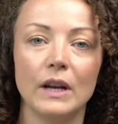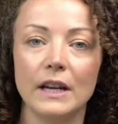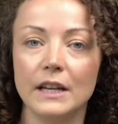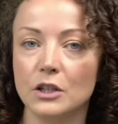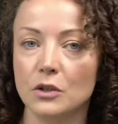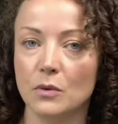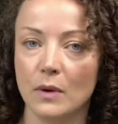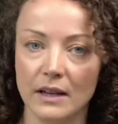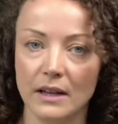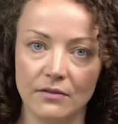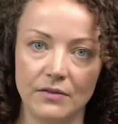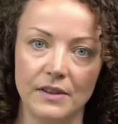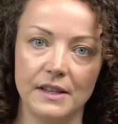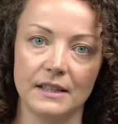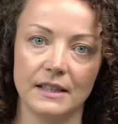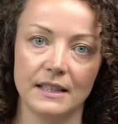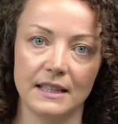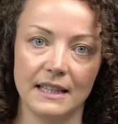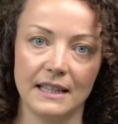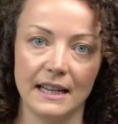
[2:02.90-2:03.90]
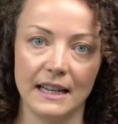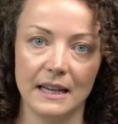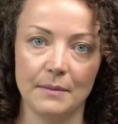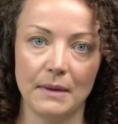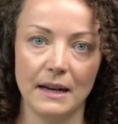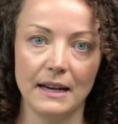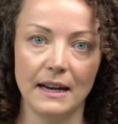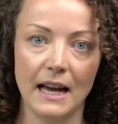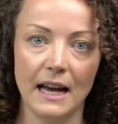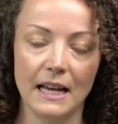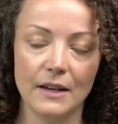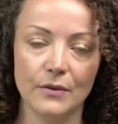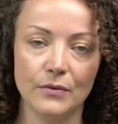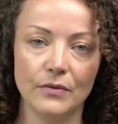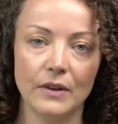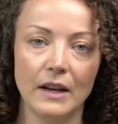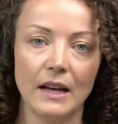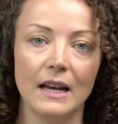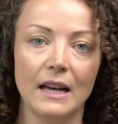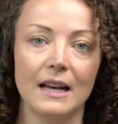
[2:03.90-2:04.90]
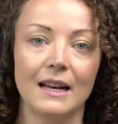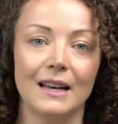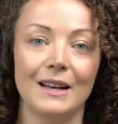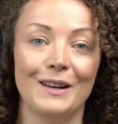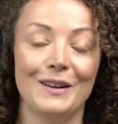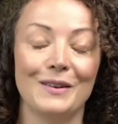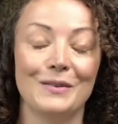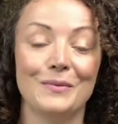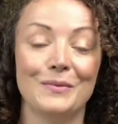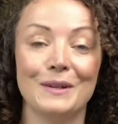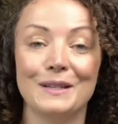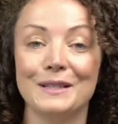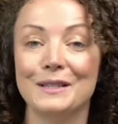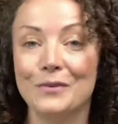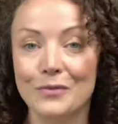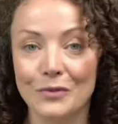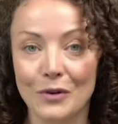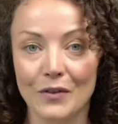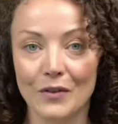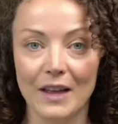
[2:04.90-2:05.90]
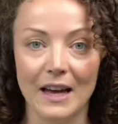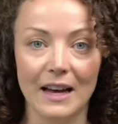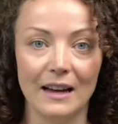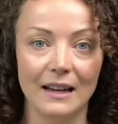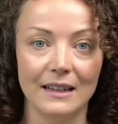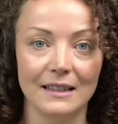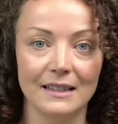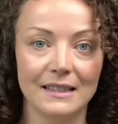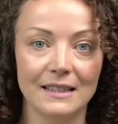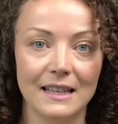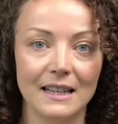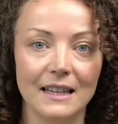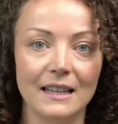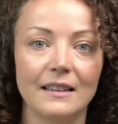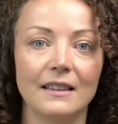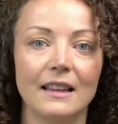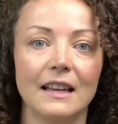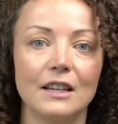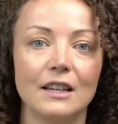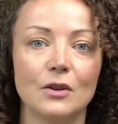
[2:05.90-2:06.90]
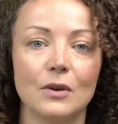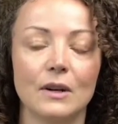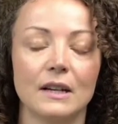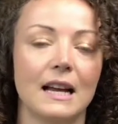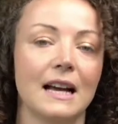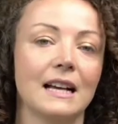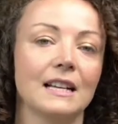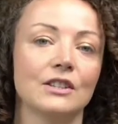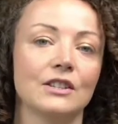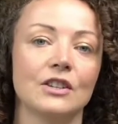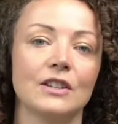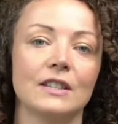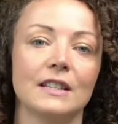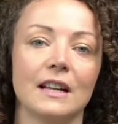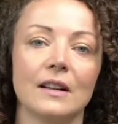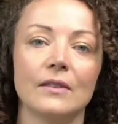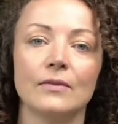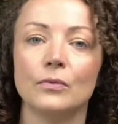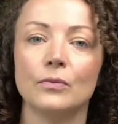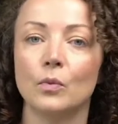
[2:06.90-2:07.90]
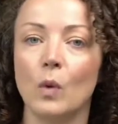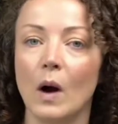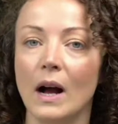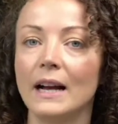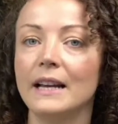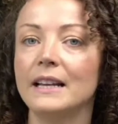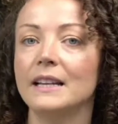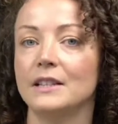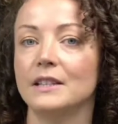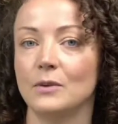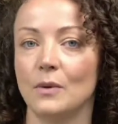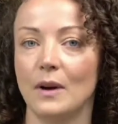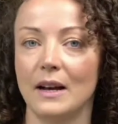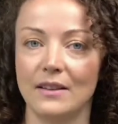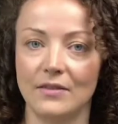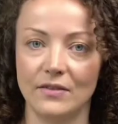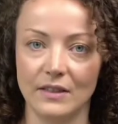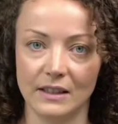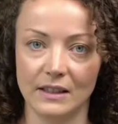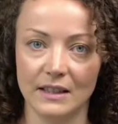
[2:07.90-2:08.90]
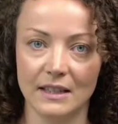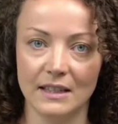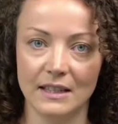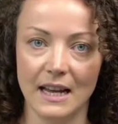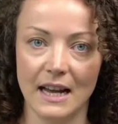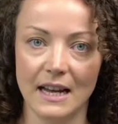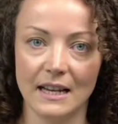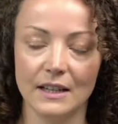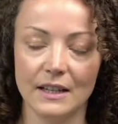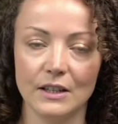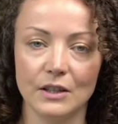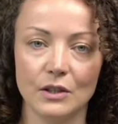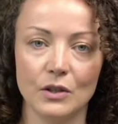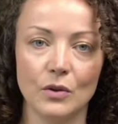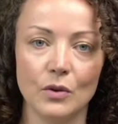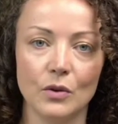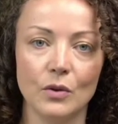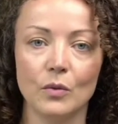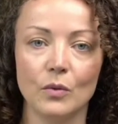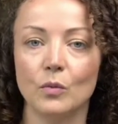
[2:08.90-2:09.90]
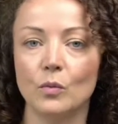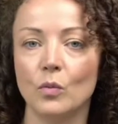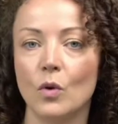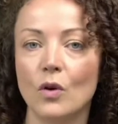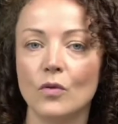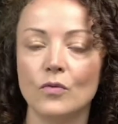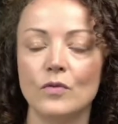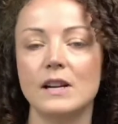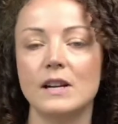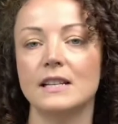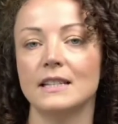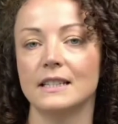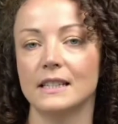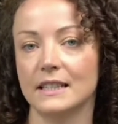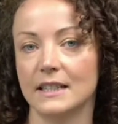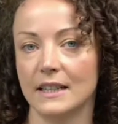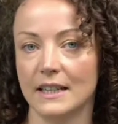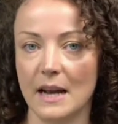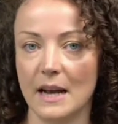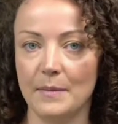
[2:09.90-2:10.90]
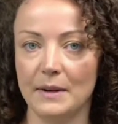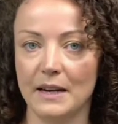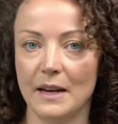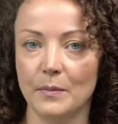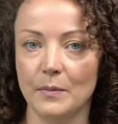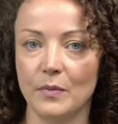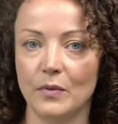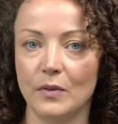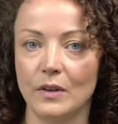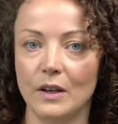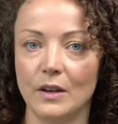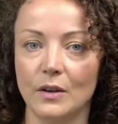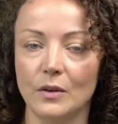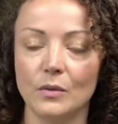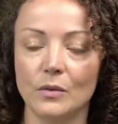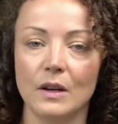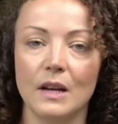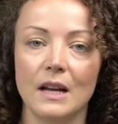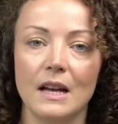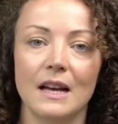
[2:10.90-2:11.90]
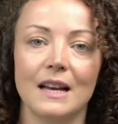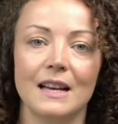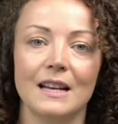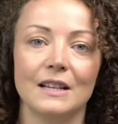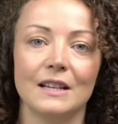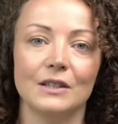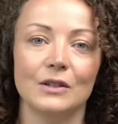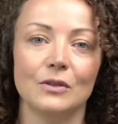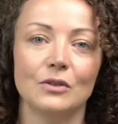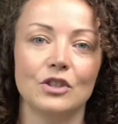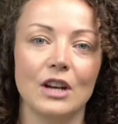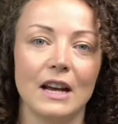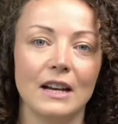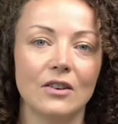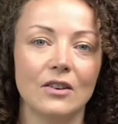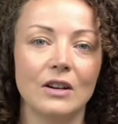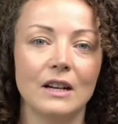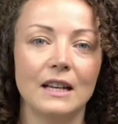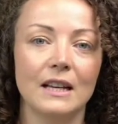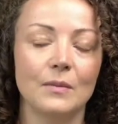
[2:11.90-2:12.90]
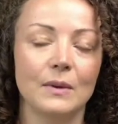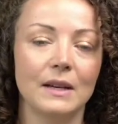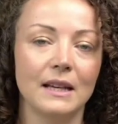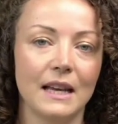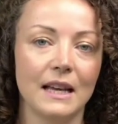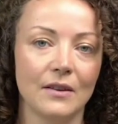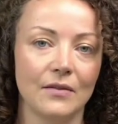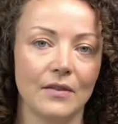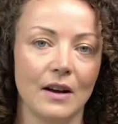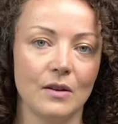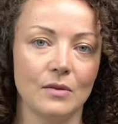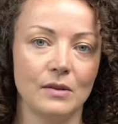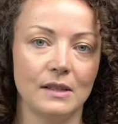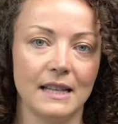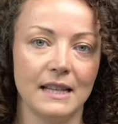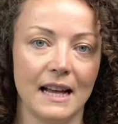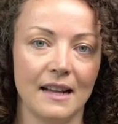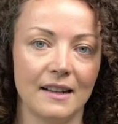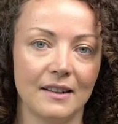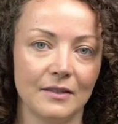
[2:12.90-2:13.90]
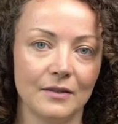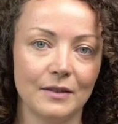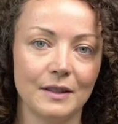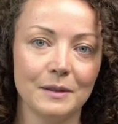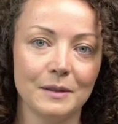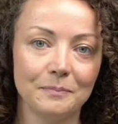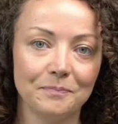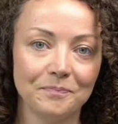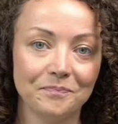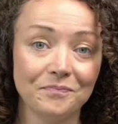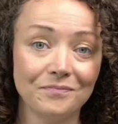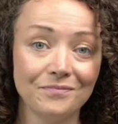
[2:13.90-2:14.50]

where do I feel stuck in my life? Once you've got that answer, then you can ask yourself, why do I feel stuck? So what reasons are coming up for you? So generally we give ourselves